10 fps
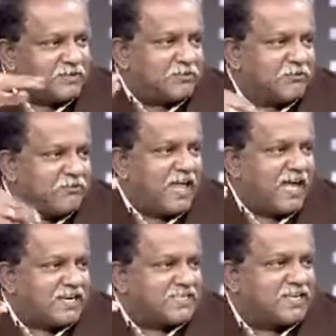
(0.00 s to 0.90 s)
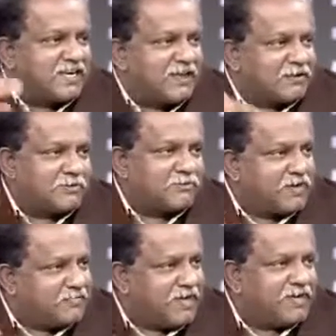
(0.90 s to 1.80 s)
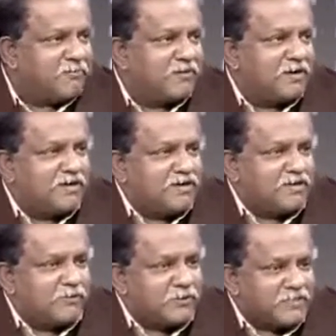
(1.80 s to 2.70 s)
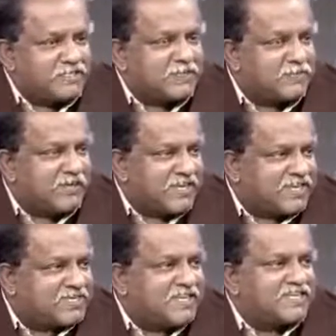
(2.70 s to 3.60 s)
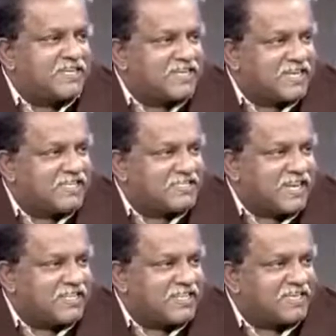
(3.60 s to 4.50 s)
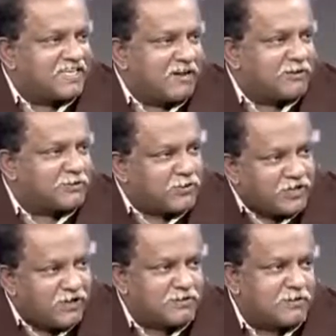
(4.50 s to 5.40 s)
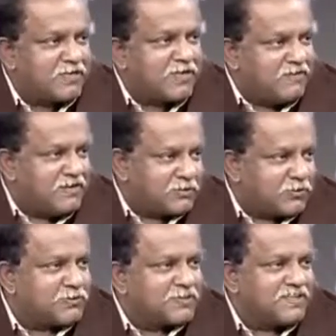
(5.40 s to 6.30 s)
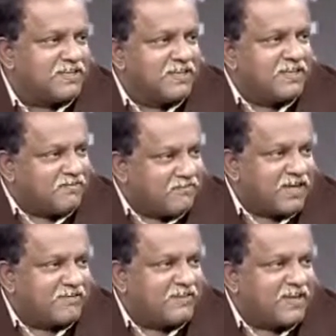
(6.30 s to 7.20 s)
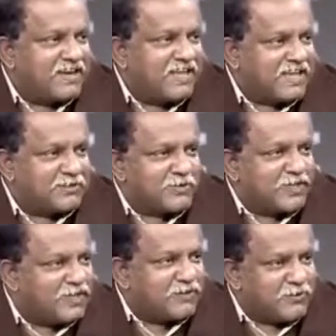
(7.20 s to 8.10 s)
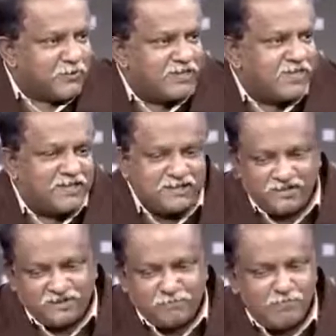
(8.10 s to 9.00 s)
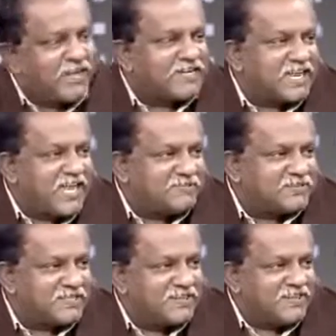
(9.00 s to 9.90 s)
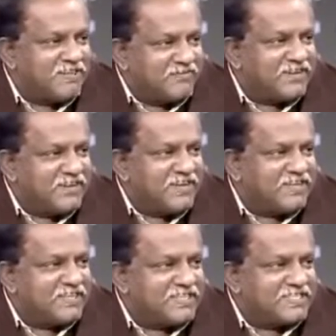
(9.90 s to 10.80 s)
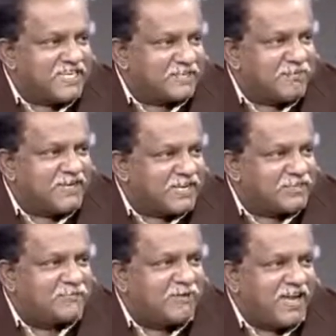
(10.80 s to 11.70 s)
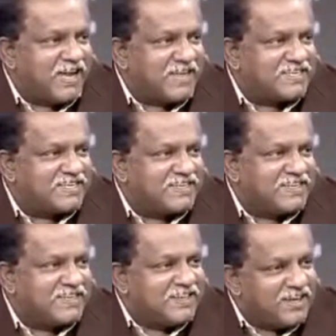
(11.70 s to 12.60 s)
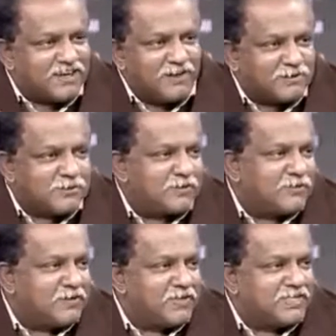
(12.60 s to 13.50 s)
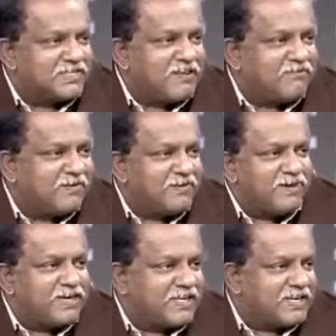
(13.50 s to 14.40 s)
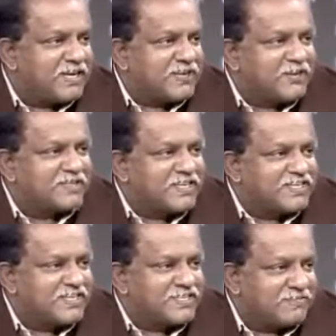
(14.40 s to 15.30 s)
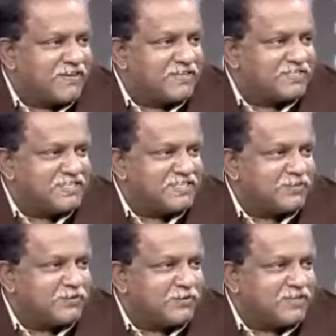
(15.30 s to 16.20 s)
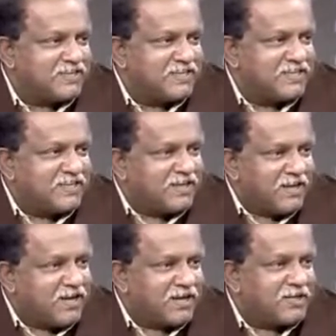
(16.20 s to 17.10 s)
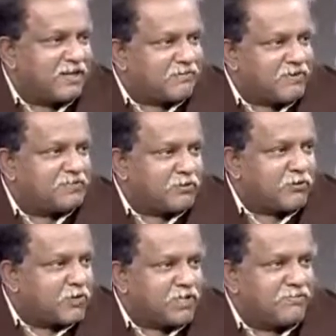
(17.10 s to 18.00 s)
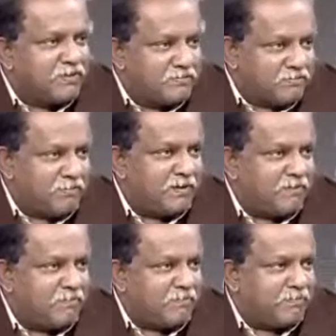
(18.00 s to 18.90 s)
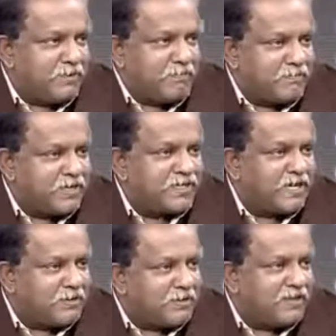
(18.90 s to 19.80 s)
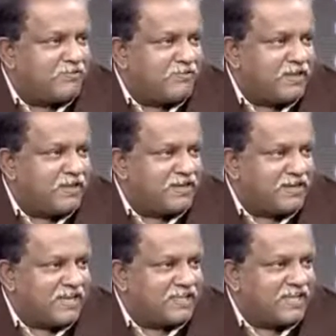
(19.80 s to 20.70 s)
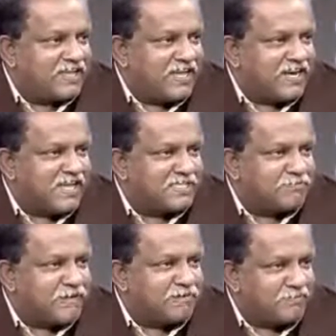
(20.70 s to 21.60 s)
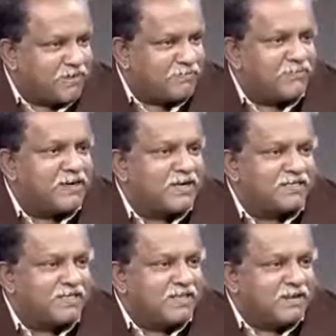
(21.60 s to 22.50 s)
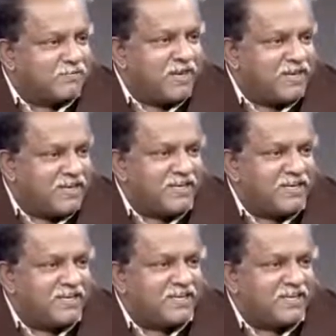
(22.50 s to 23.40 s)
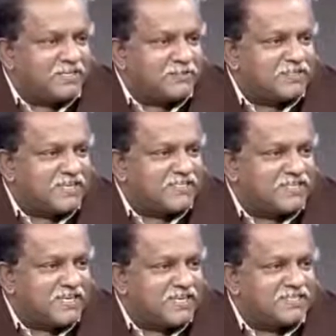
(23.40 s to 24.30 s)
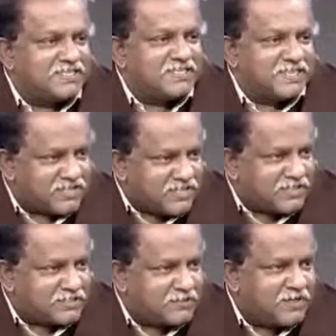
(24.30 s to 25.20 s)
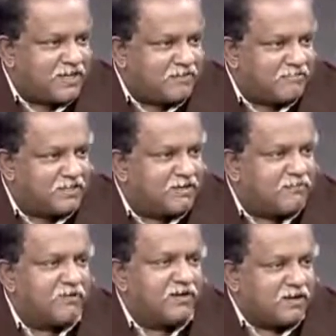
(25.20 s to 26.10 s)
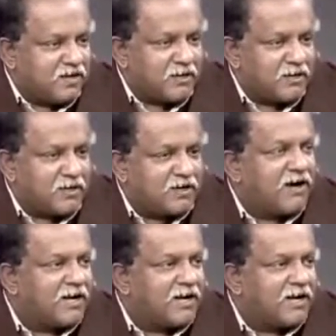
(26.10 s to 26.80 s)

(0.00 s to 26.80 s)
to flash, and also maybe in cinema theaters and things like that also, and also TV shows where we are actually during the break times, we need this aspect has to be highlighted. And also during this FM and other radio stations, we can just do it. Otherwise, you are going to be paid the double the fee like that. That aspect, maybe because mainly it has to sensitization has to be done with the